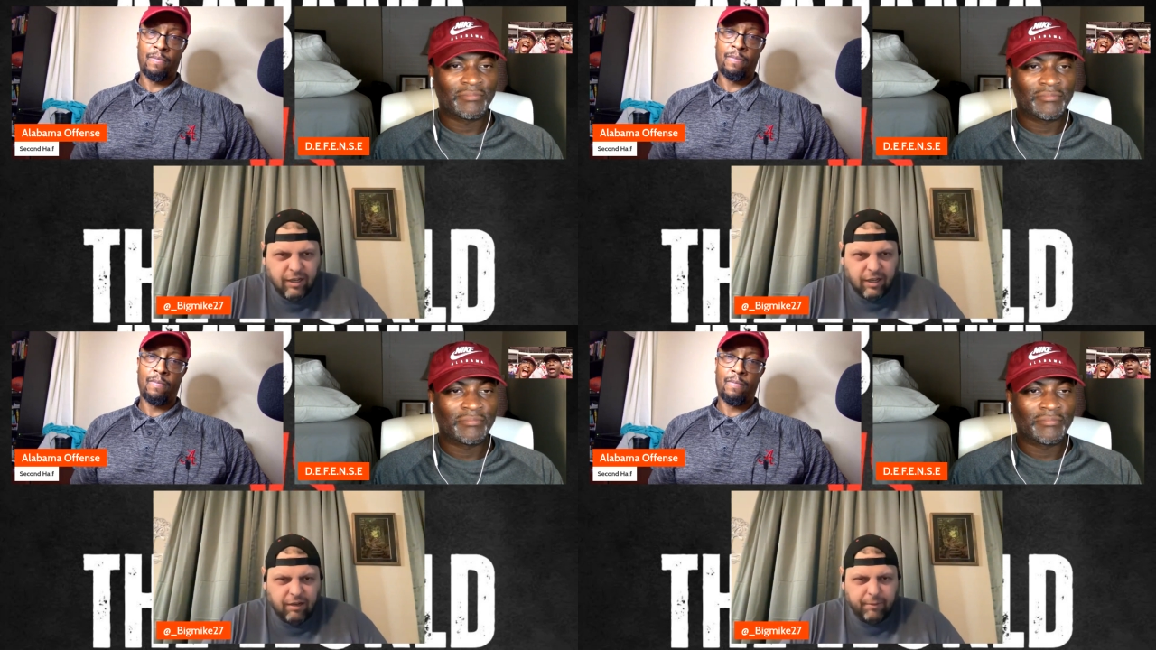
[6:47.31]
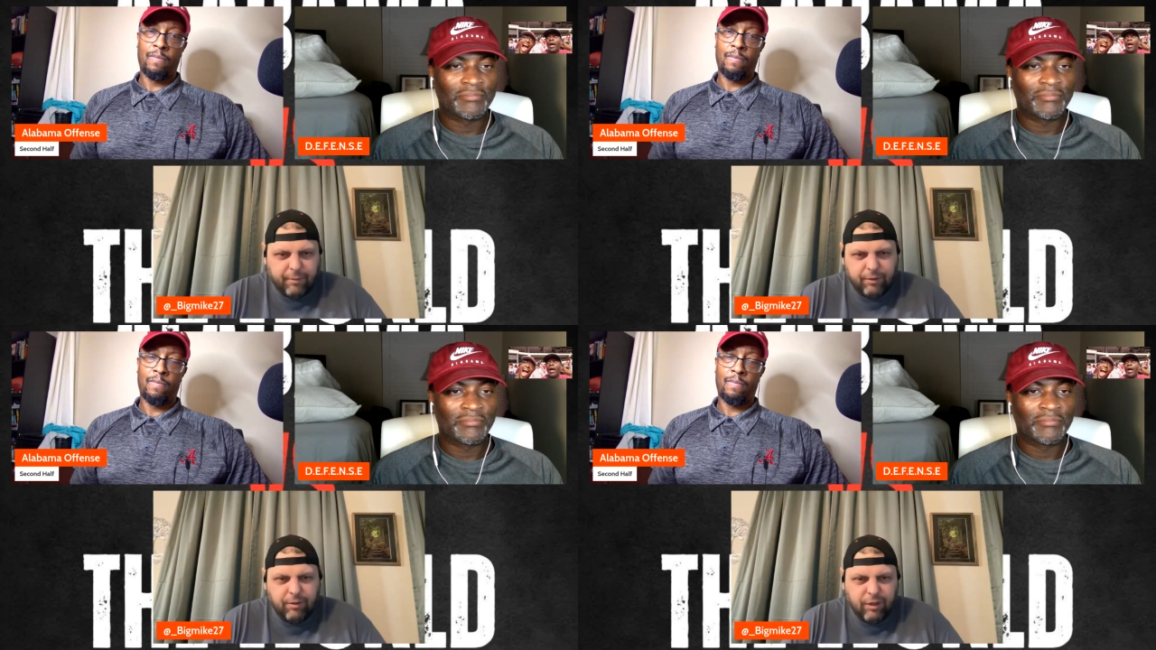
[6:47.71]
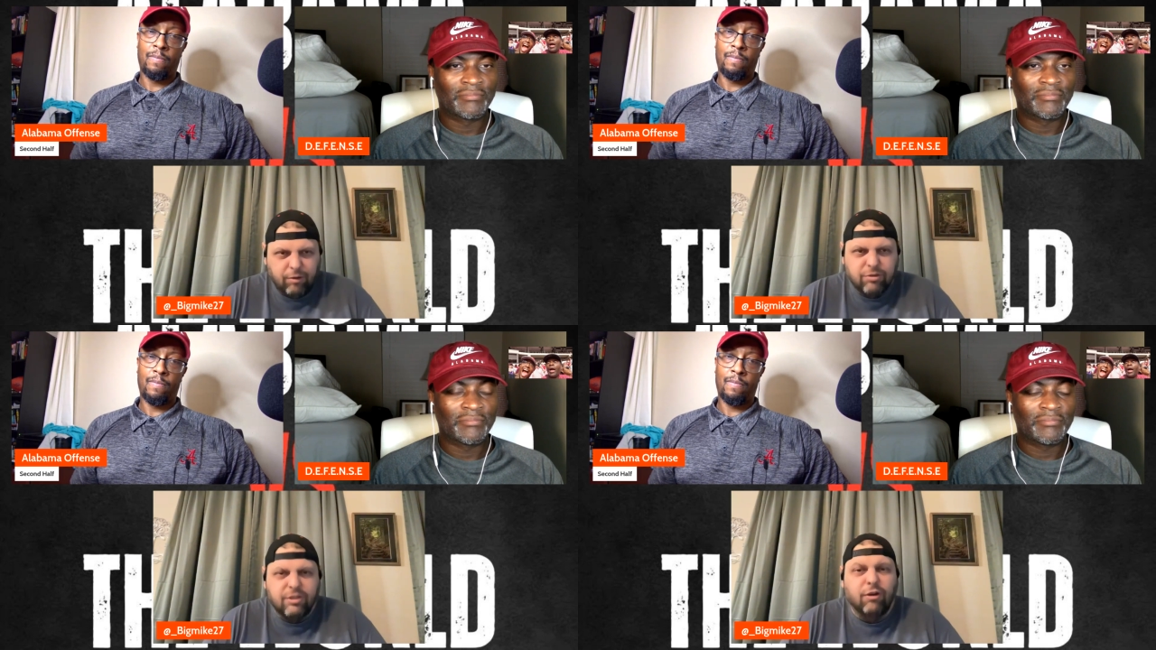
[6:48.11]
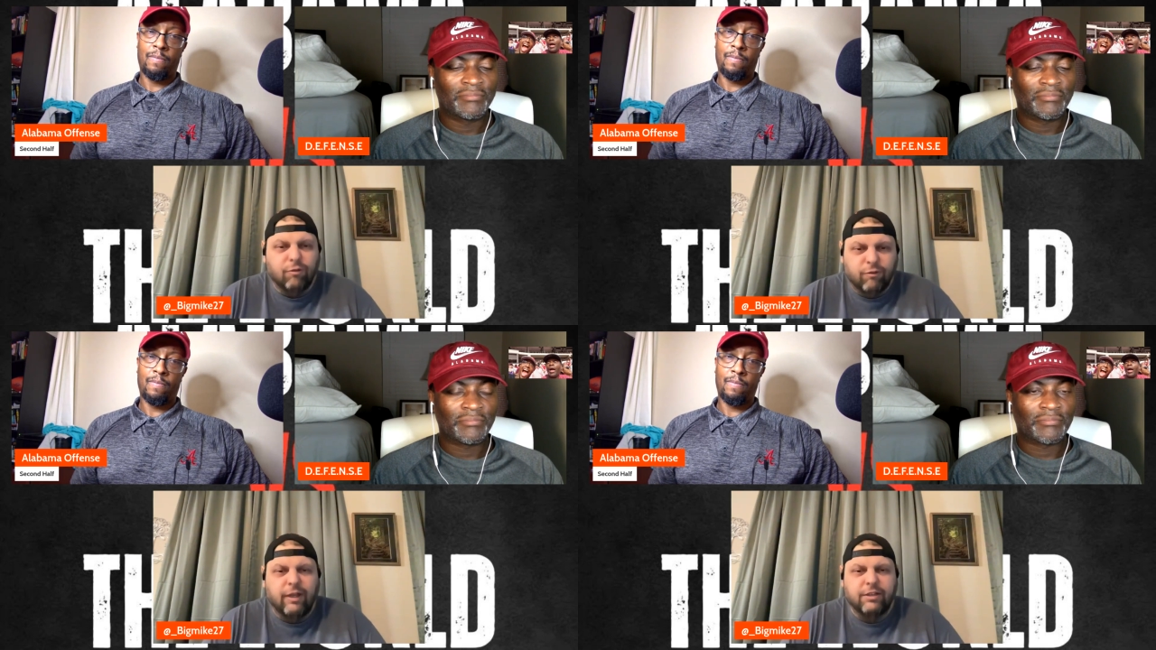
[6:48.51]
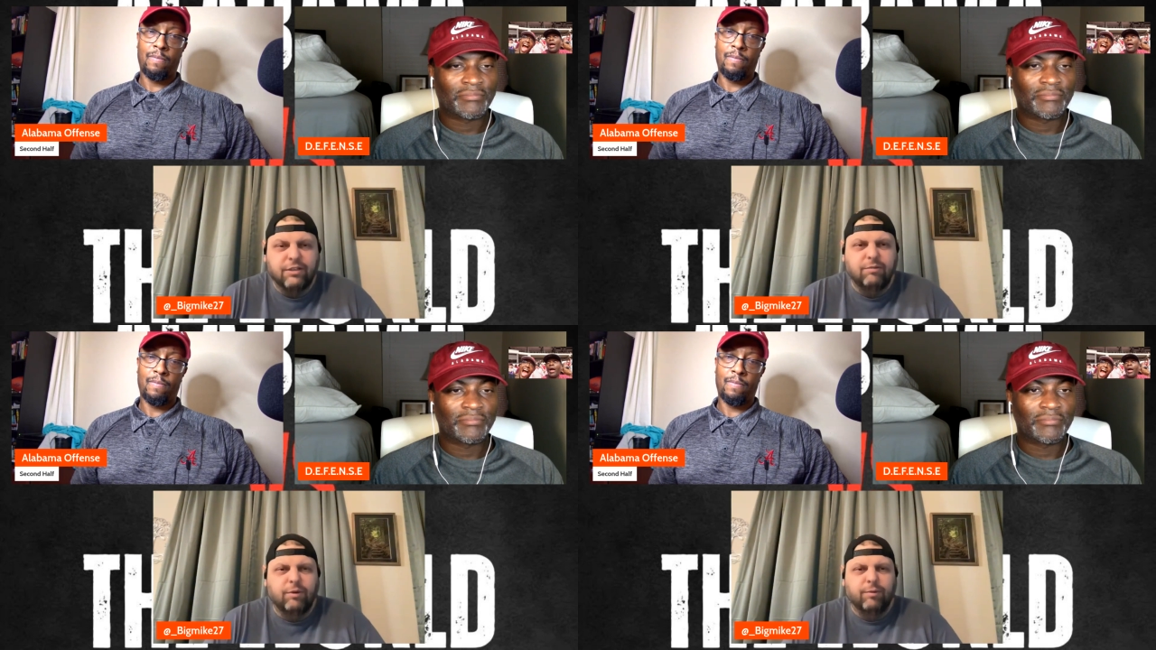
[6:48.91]
Speaker 1: Uh, maybe do a little self
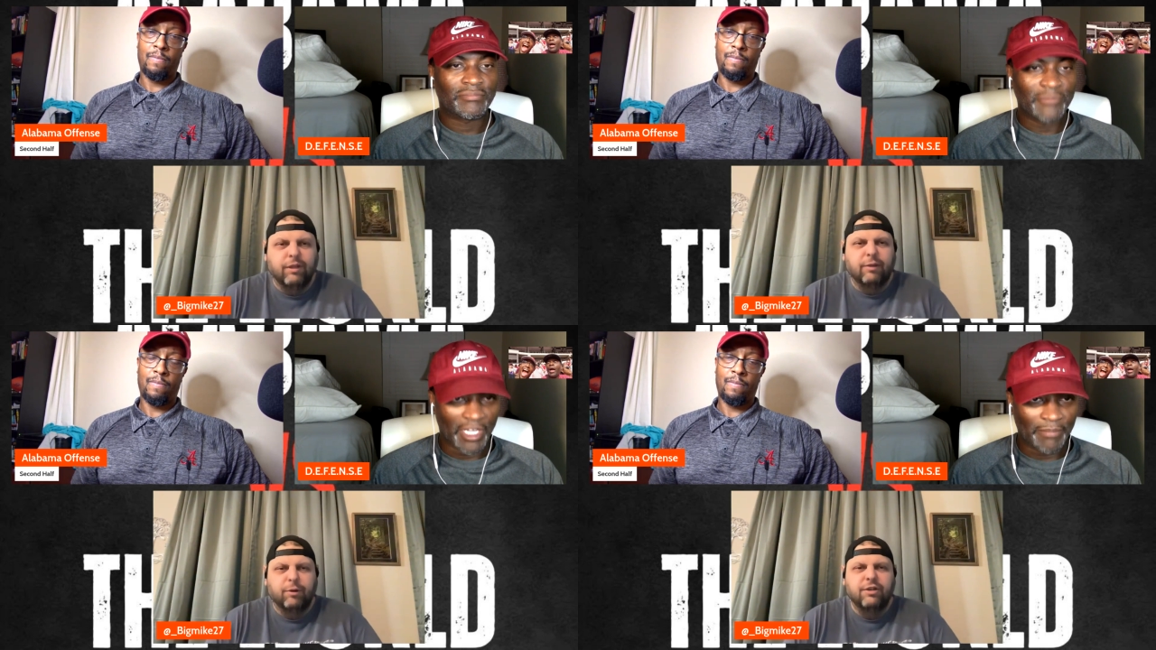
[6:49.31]
reflection. We really yep.